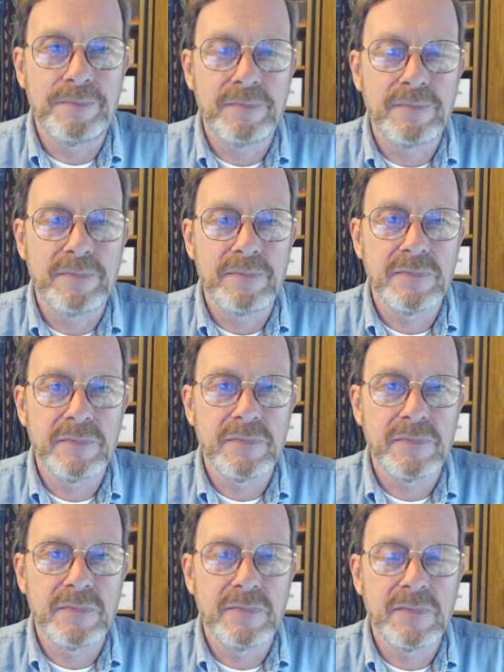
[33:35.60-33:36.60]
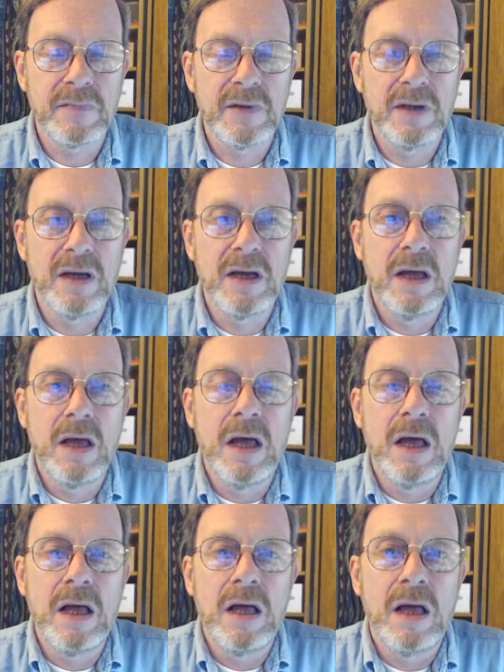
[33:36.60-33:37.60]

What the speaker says: (no one is talking)